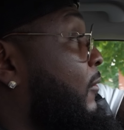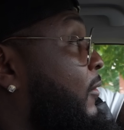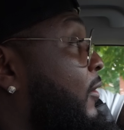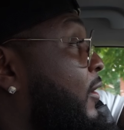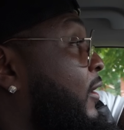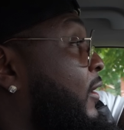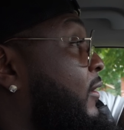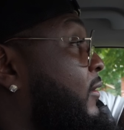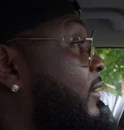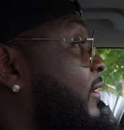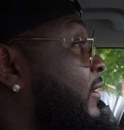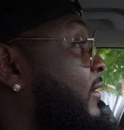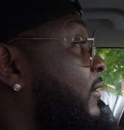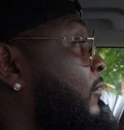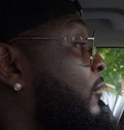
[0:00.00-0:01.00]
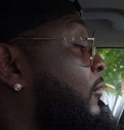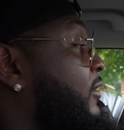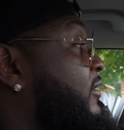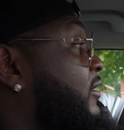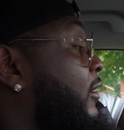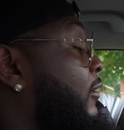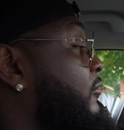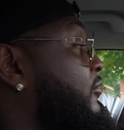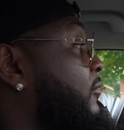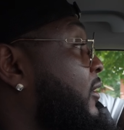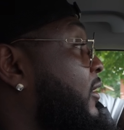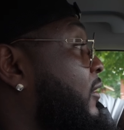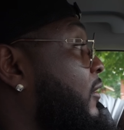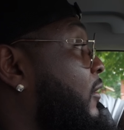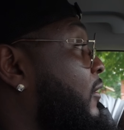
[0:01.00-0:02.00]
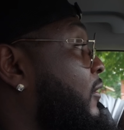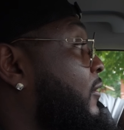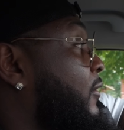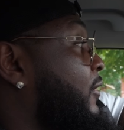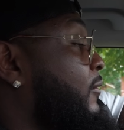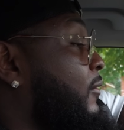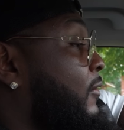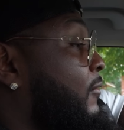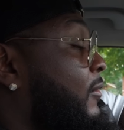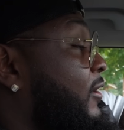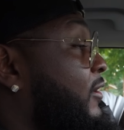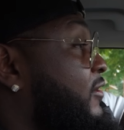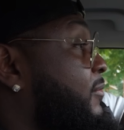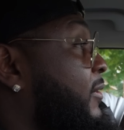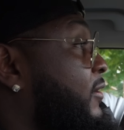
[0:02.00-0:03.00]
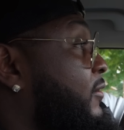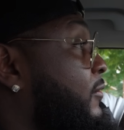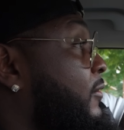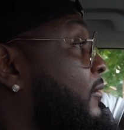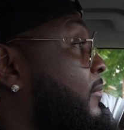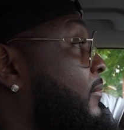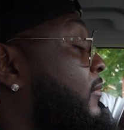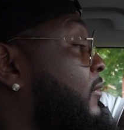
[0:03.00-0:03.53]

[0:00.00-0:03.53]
where who he's close with at all, or you don't really speak to him?